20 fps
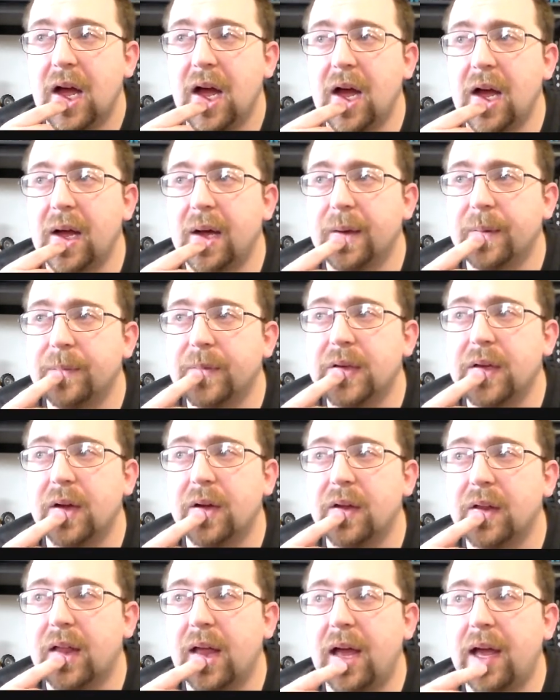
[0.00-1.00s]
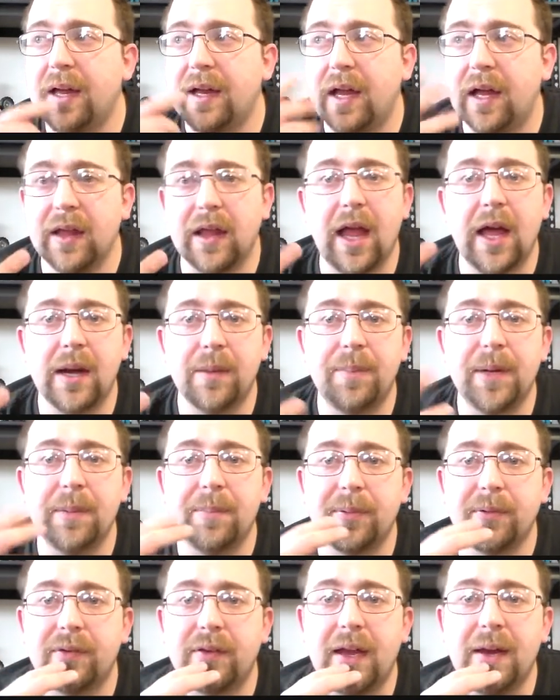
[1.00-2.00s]
Uh, you know, I, a lot of
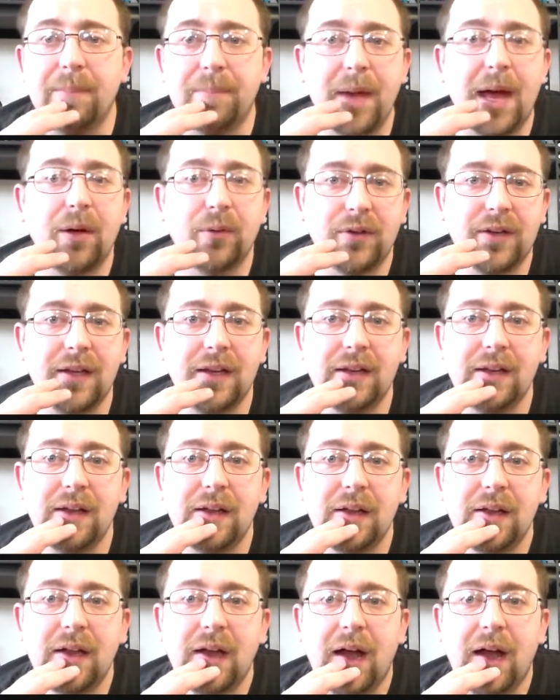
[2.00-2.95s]
people say mountain.